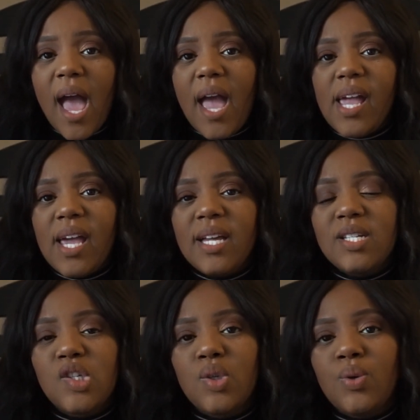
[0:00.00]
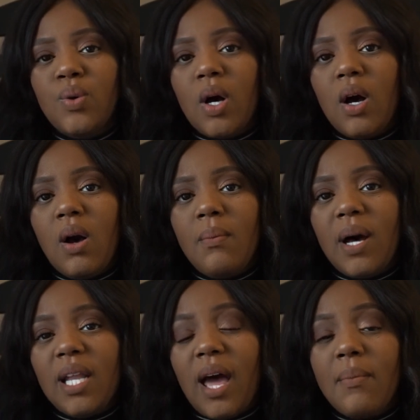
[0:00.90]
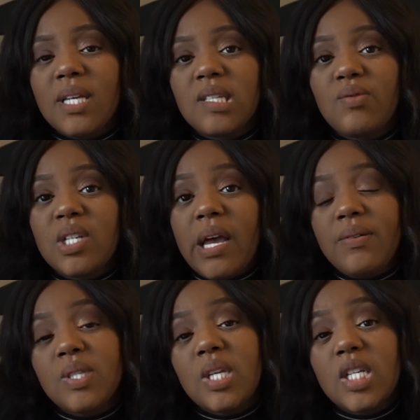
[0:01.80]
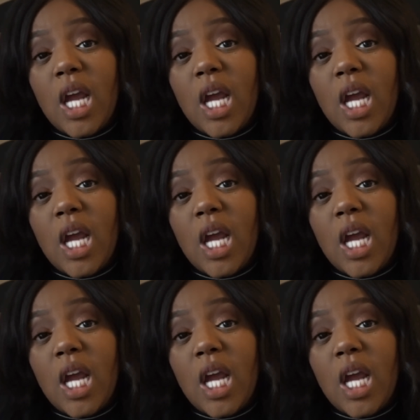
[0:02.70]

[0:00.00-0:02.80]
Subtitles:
and to allow myself to have such